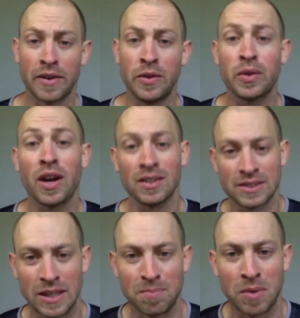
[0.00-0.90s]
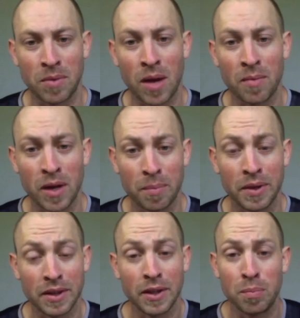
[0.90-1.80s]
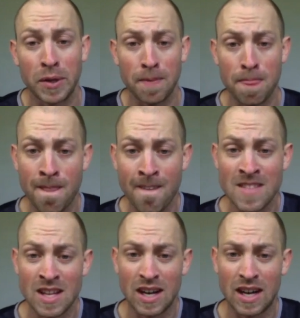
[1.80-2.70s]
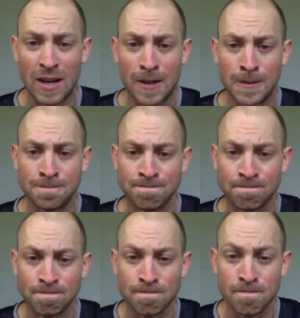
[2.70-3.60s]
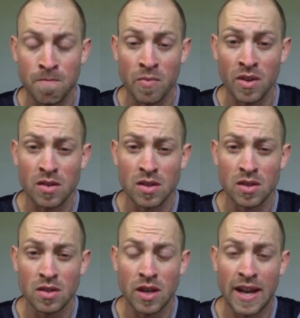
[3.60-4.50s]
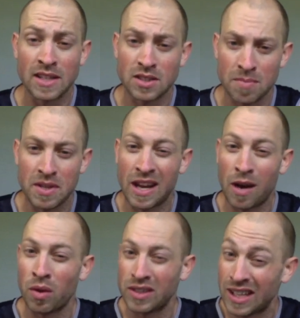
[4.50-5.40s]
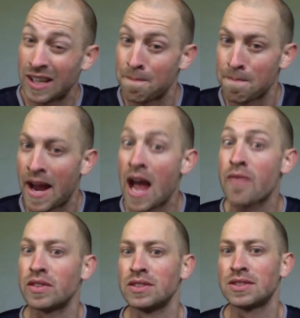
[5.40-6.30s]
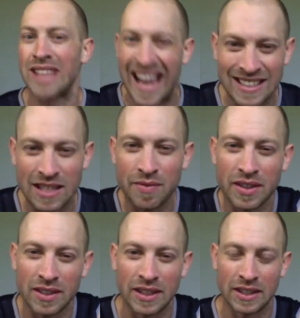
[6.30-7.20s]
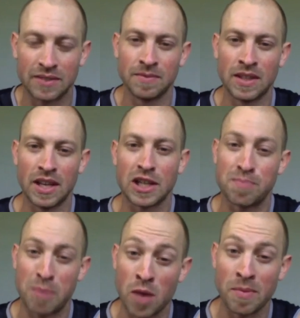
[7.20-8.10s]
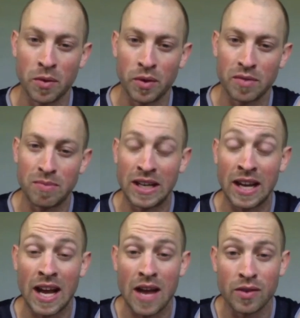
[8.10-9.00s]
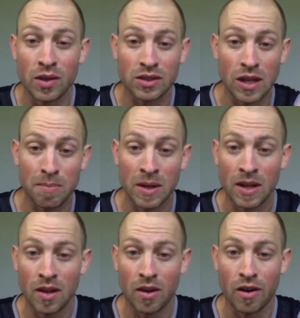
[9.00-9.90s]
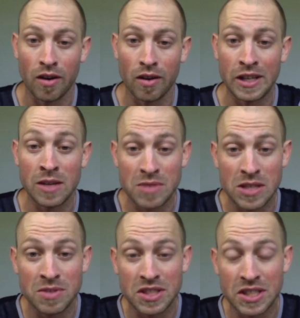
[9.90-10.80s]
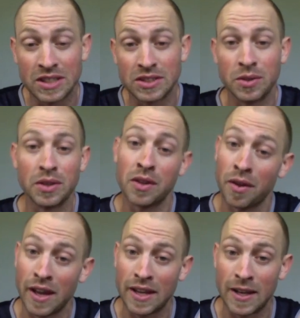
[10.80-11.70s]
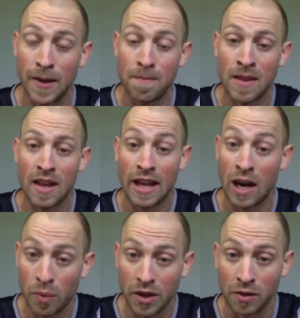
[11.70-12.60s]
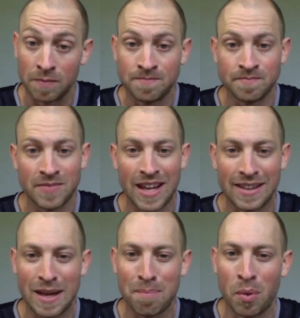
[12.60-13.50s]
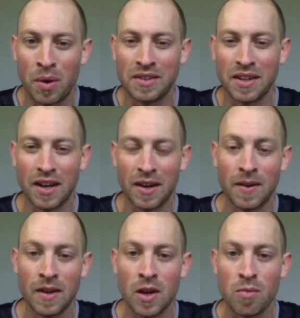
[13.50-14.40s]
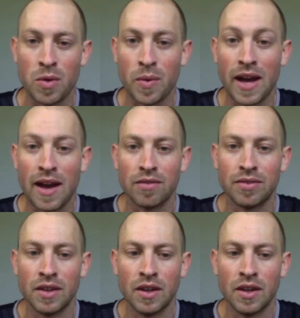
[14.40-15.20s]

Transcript: a new concept I'm coming up with a little bit. And it's something that I want to tell you I haven't scientifically experimented with, meaning I haven't hooked up our EMG machines to it and all that yet. And I will. And at that point, we will have